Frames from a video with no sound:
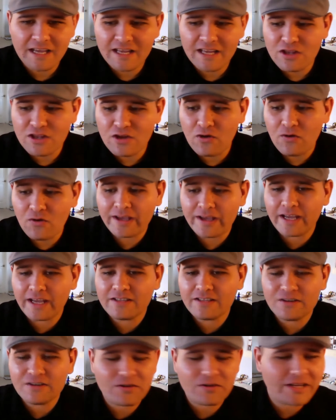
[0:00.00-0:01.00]
And knowing
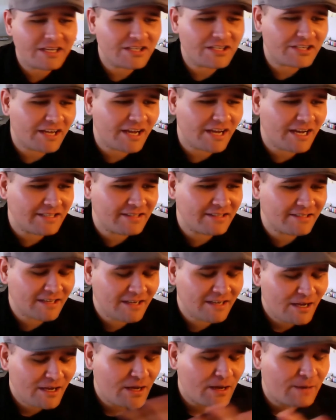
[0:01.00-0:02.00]
Antonia, she has
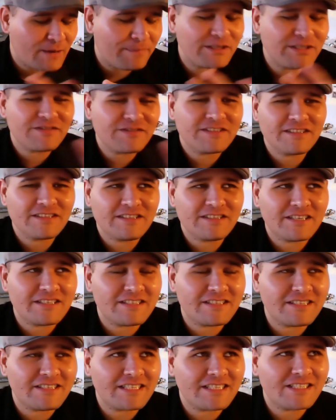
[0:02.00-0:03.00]
a bunch of
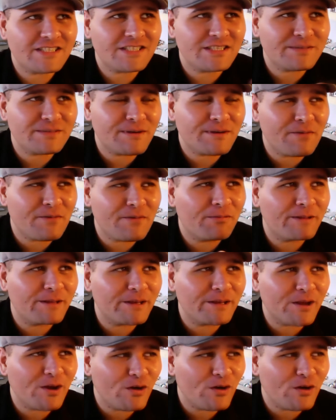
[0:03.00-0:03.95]
statistics. She probably